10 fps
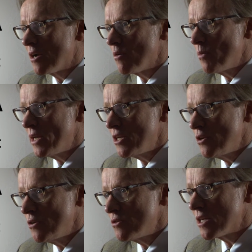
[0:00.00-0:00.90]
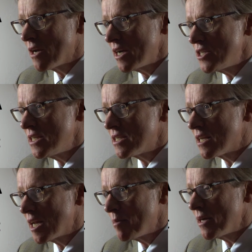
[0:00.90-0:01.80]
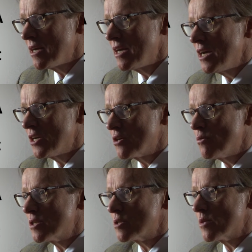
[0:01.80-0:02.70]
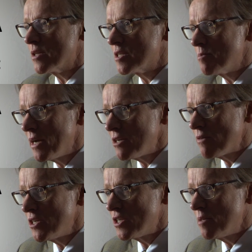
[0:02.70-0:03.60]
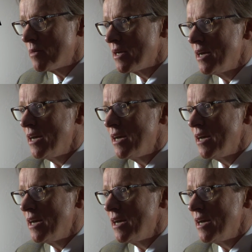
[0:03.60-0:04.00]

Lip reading: when you use an ICS LABA in accordance with the SMART regime,